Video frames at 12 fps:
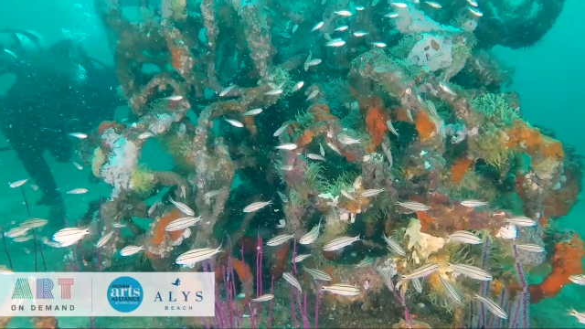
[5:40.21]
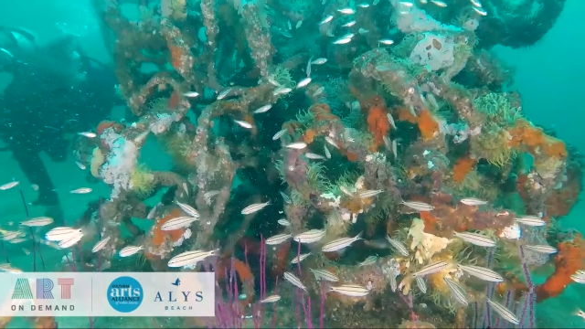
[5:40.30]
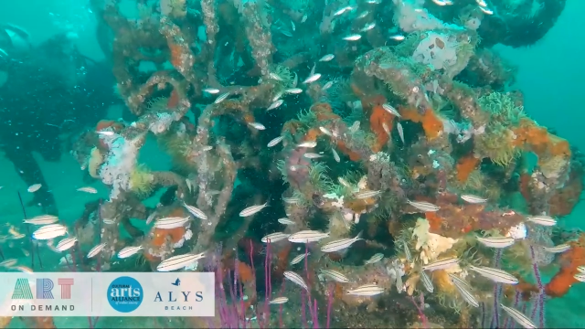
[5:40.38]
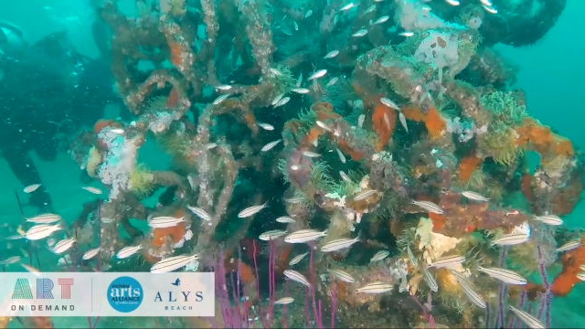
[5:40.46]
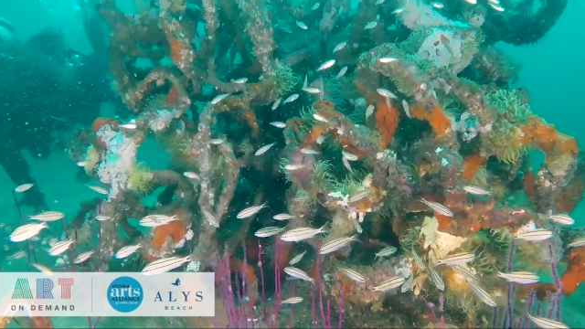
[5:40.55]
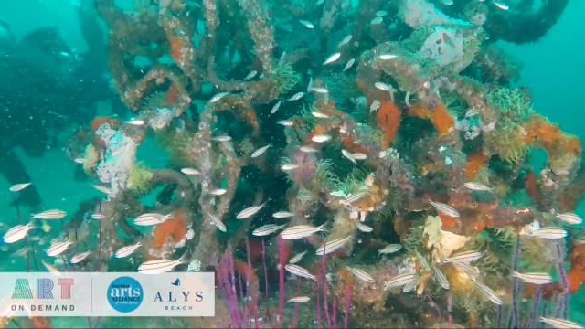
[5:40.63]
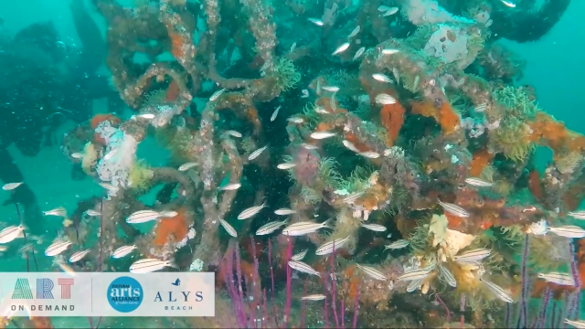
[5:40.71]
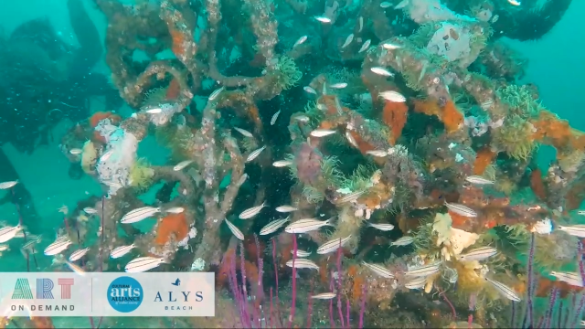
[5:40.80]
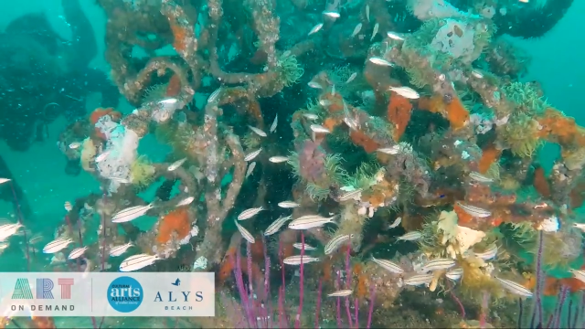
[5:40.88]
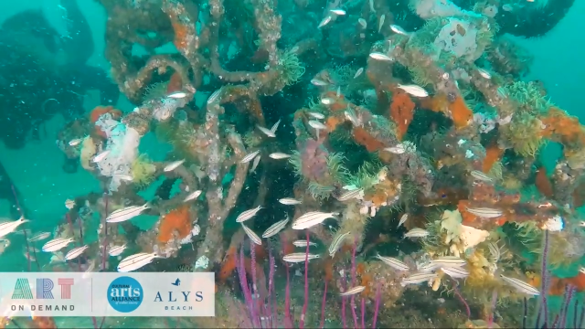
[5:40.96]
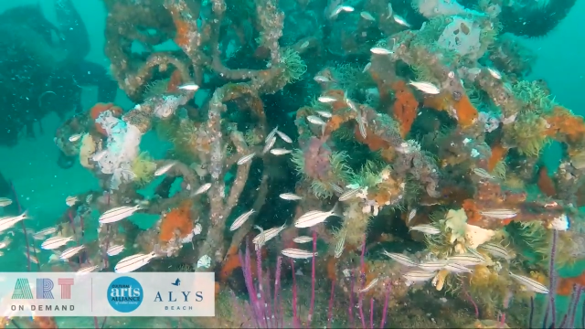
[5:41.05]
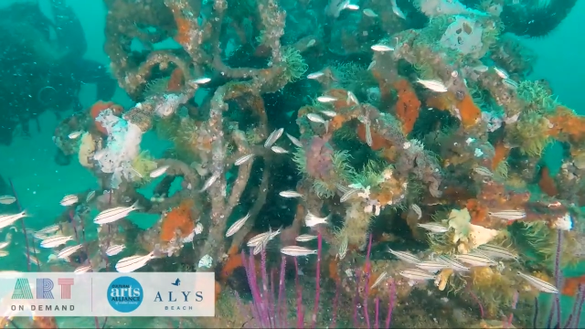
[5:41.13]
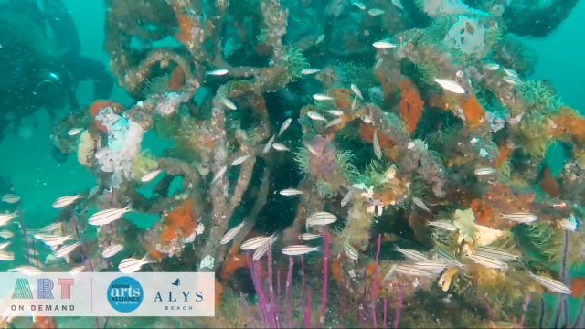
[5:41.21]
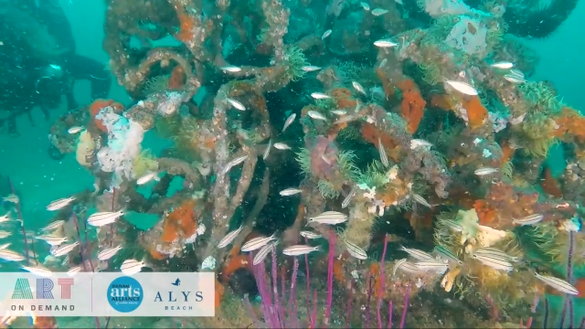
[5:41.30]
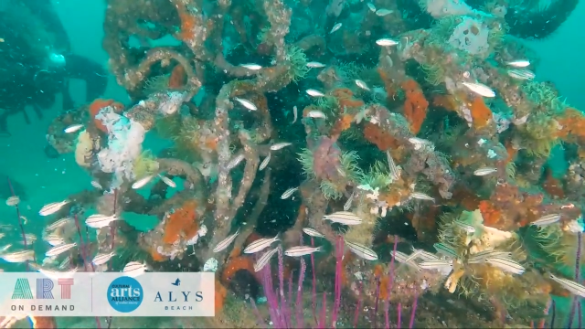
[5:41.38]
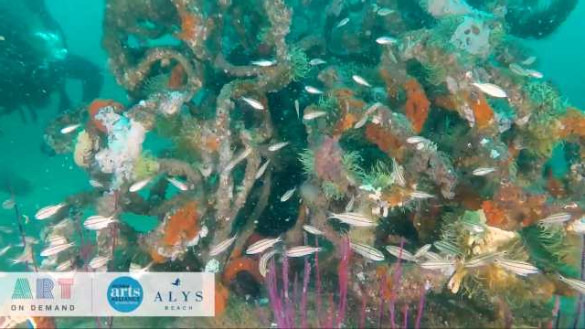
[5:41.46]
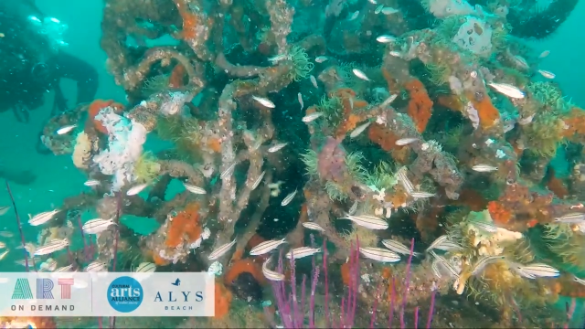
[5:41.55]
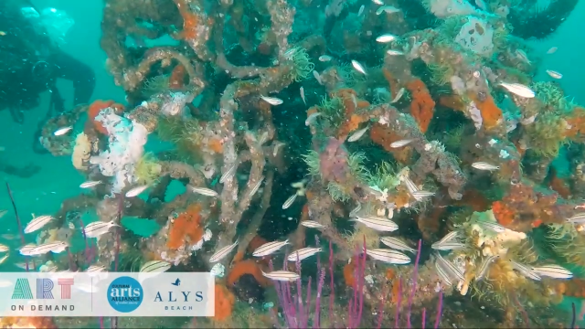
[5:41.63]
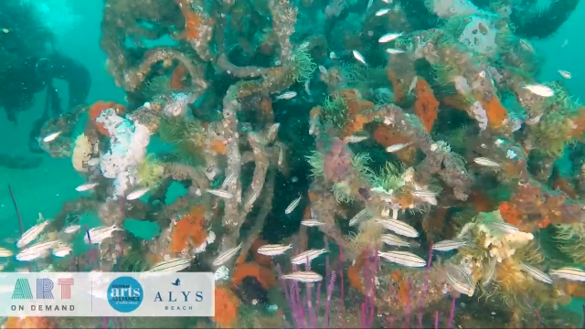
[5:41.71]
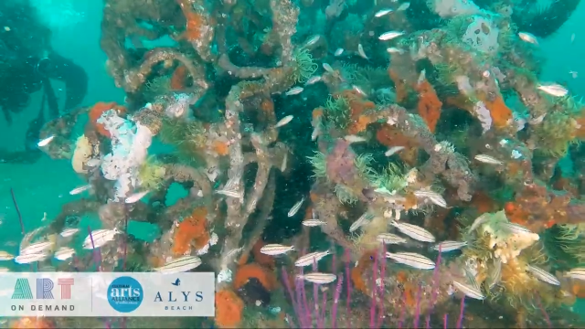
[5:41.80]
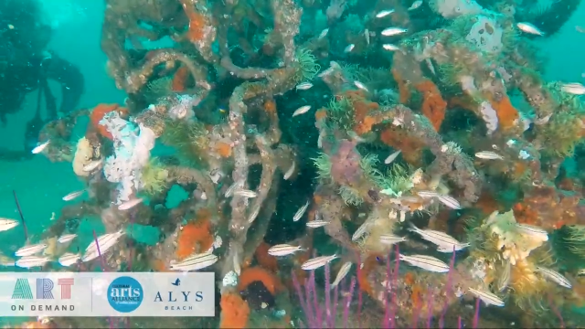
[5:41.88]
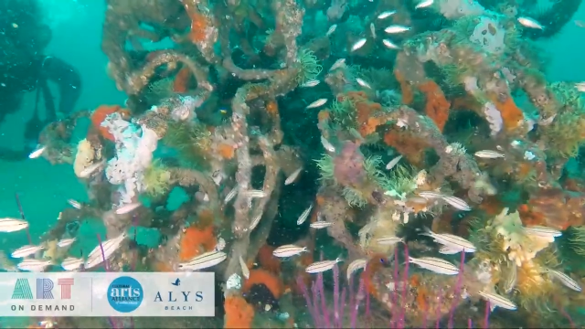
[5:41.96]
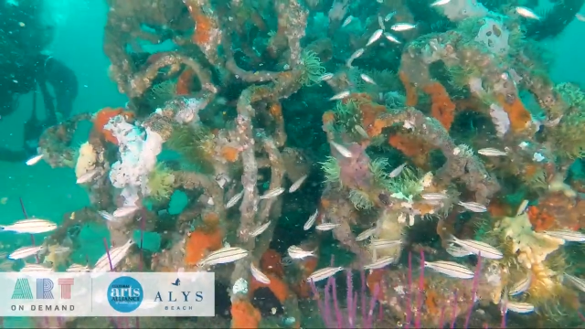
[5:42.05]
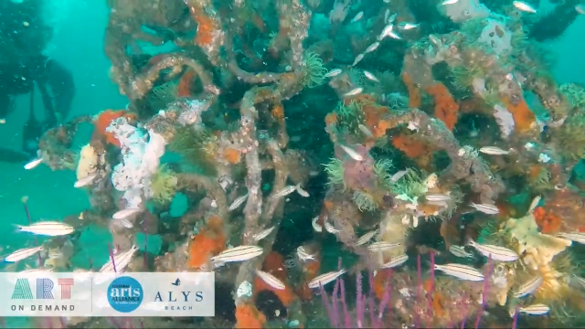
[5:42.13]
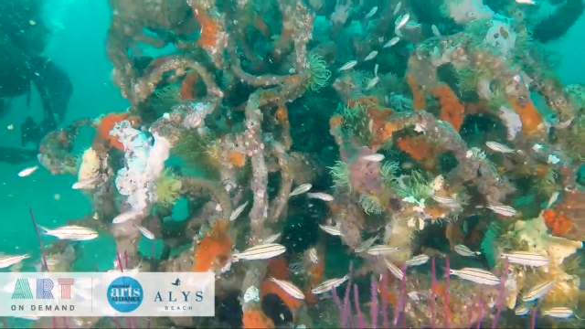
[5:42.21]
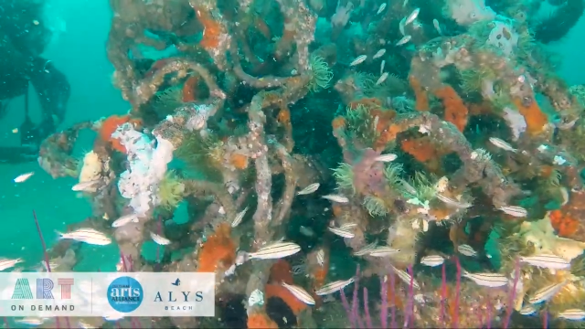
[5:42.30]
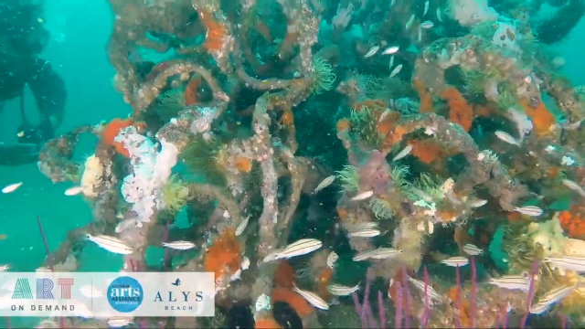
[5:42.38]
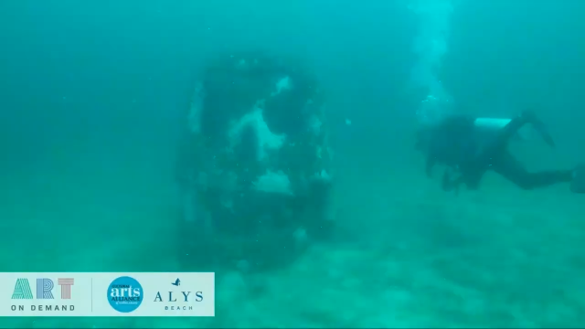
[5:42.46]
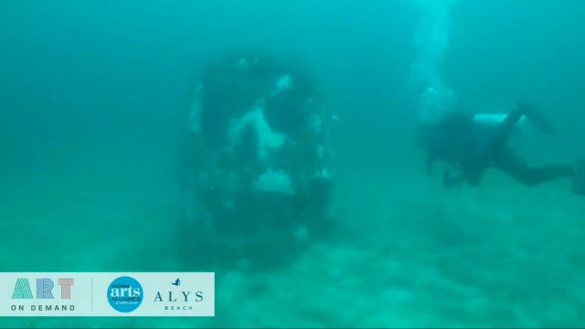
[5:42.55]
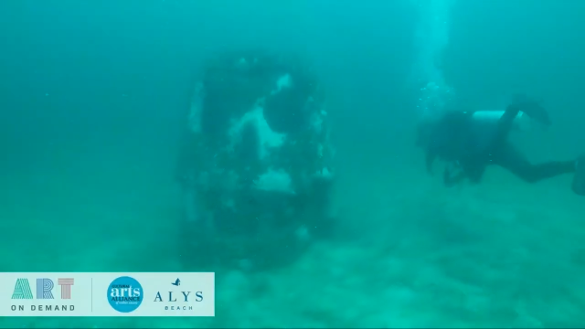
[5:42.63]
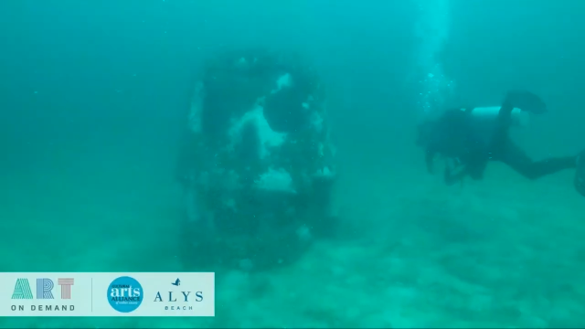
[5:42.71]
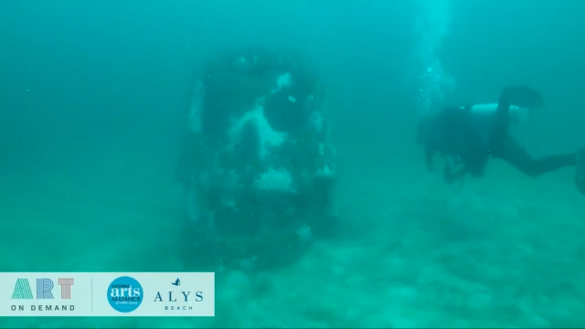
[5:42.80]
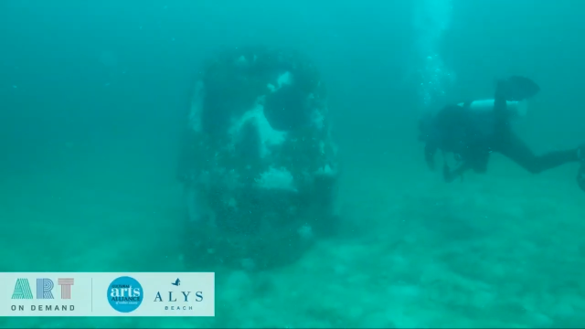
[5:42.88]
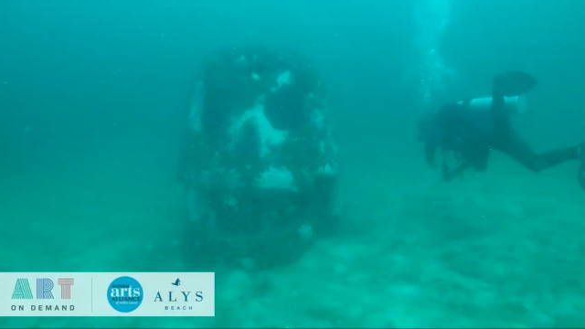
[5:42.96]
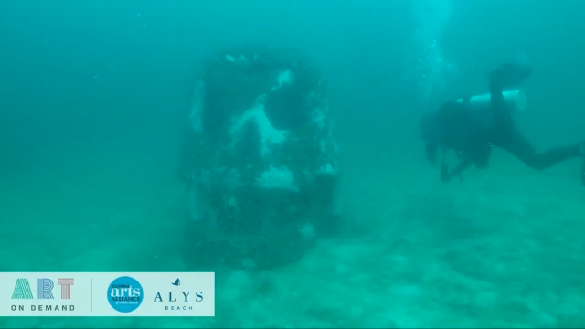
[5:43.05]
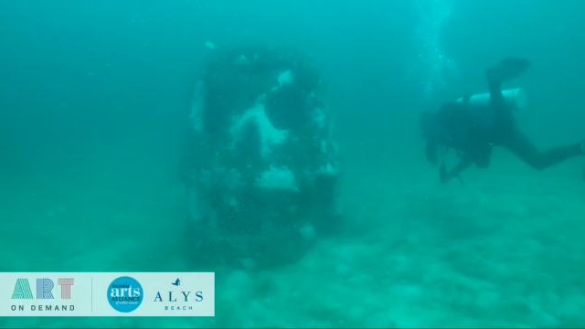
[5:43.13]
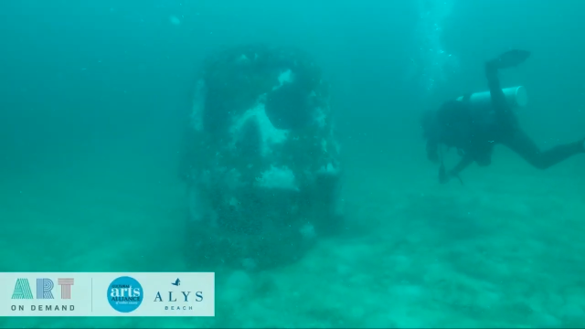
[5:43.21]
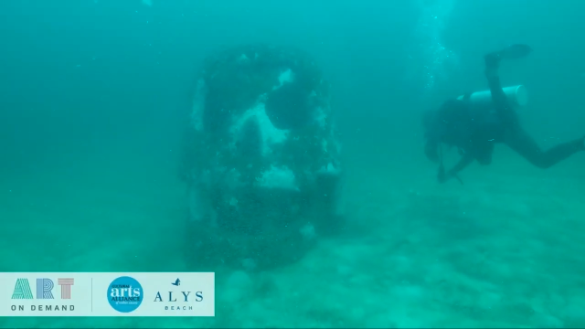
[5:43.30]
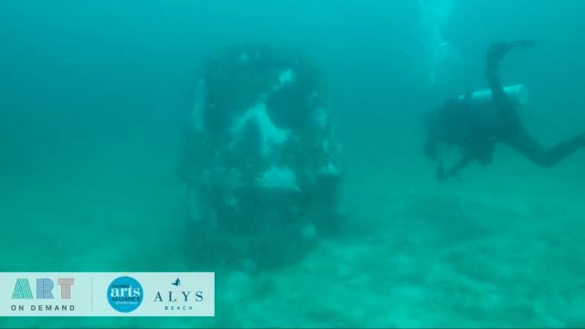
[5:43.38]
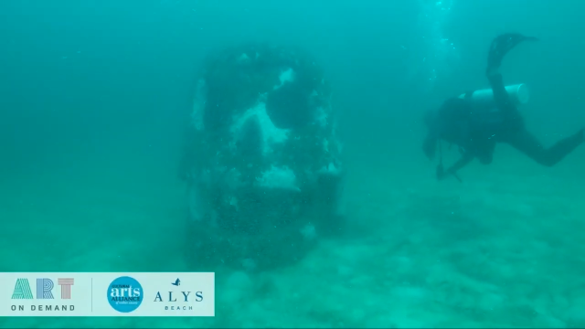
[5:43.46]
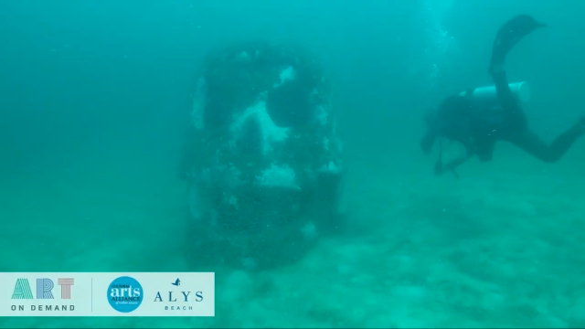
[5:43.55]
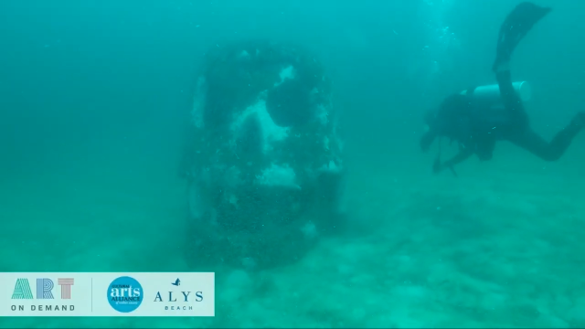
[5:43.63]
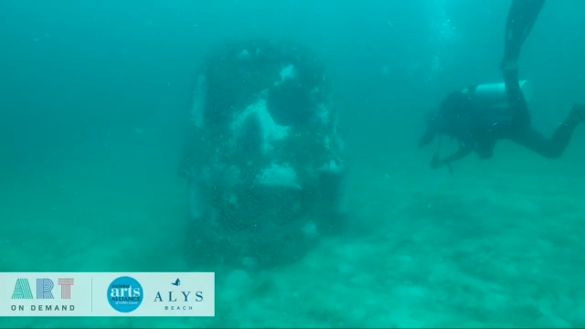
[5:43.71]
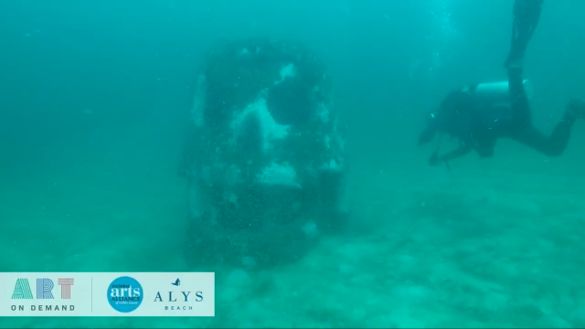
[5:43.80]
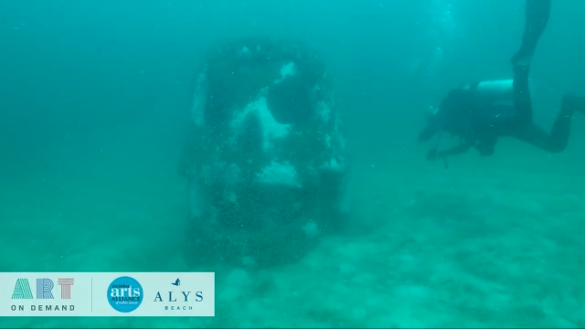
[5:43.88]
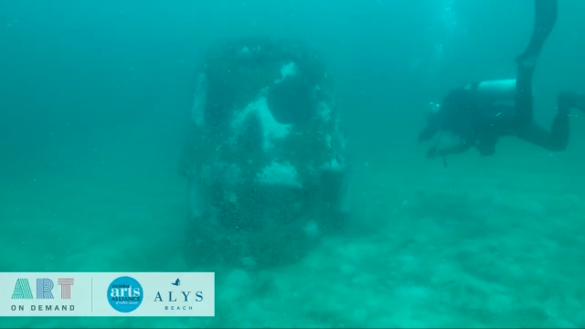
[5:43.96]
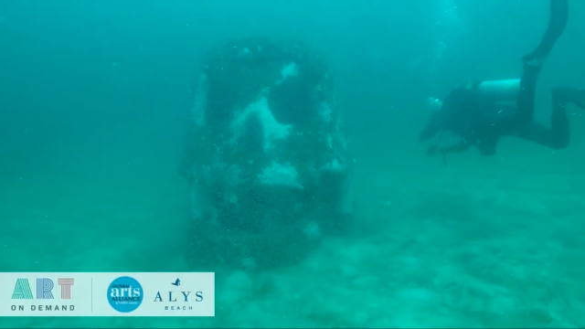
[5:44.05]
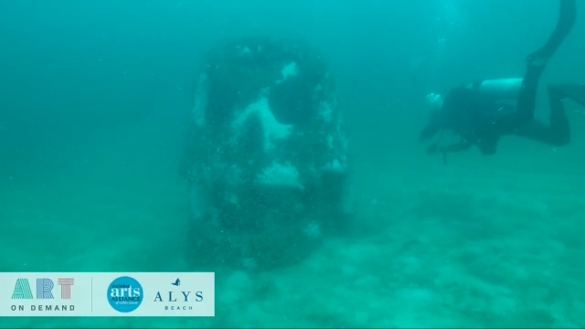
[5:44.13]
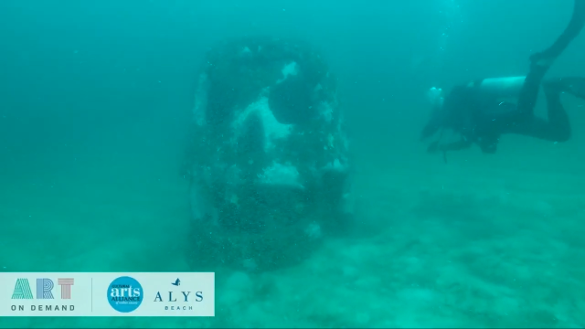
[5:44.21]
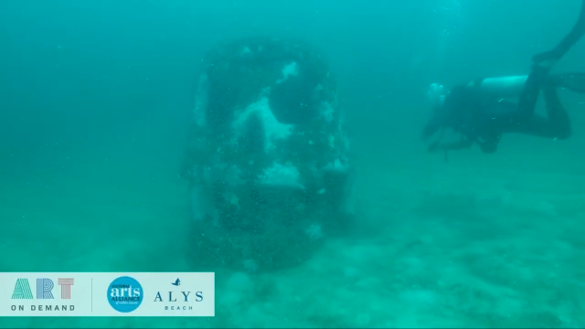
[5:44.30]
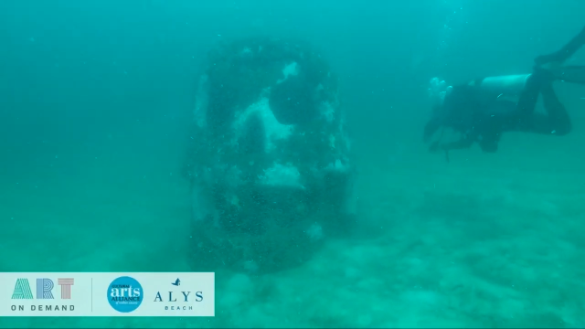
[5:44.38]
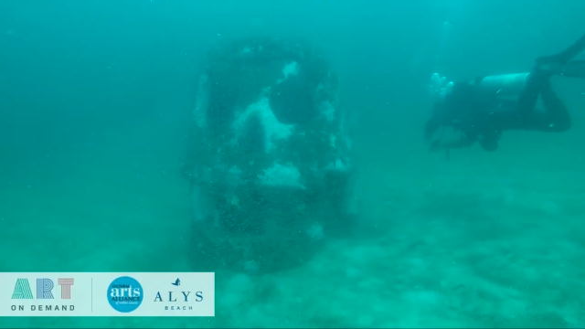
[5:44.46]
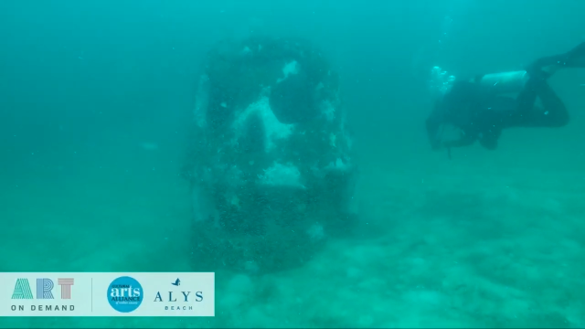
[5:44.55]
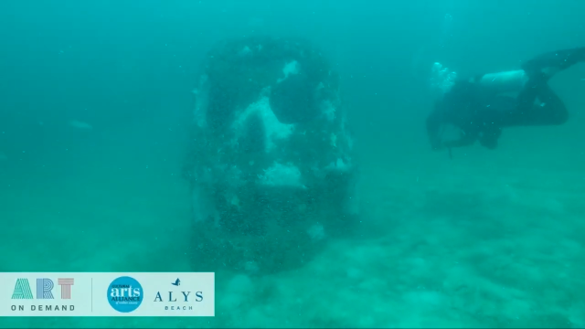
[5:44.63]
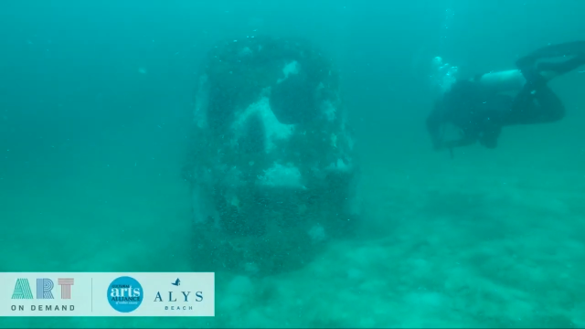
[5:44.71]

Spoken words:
Nobody's mouth can be seen.